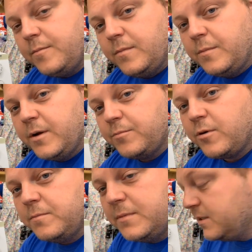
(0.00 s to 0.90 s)
The main
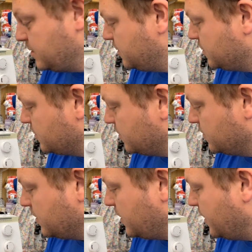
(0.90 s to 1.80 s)
problem is that they
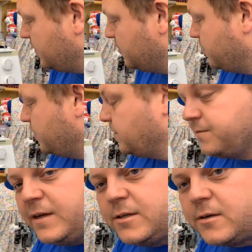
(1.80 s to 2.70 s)
don't line up with your
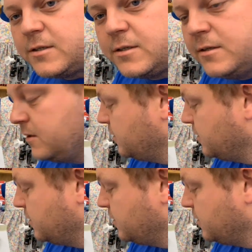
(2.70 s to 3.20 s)
feed dogs.